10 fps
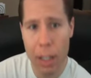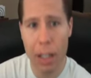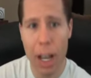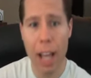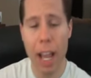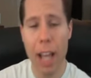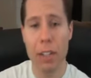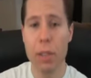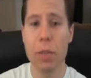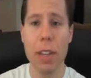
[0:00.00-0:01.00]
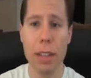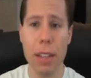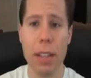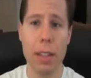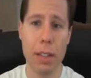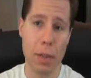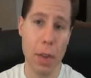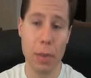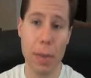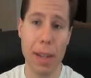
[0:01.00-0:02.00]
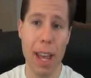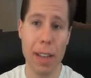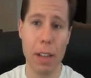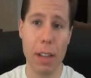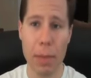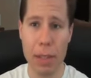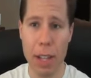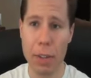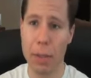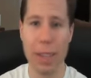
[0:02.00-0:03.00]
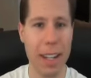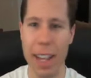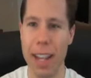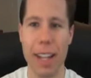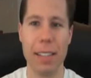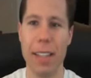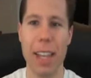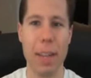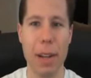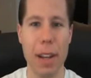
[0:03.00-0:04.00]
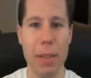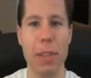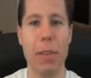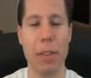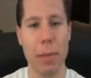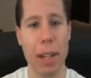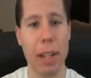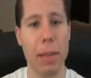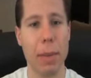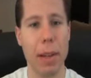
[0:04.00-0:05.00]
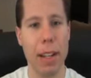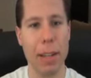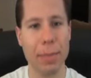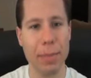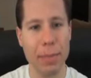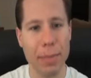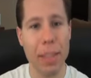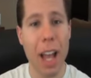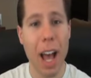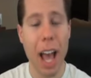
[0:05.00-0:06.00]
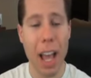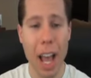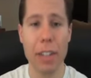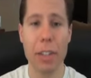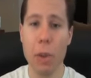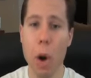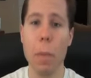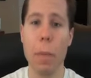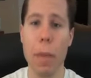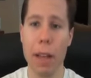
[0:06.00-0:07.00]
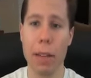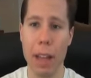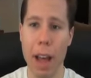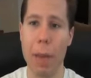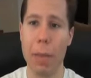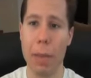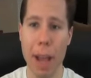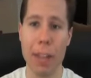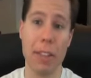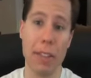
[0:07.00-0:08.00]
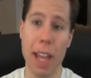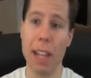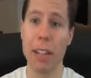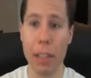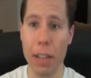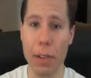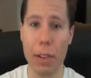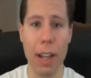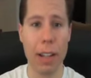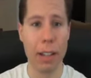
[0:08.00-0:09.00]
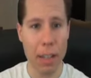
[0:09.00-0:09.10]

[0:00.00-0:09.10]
I do think that this year's WrestleMania has a lot of potential, but then again, I say that about every WrestleMania. But I do hope that the matches can deliver, and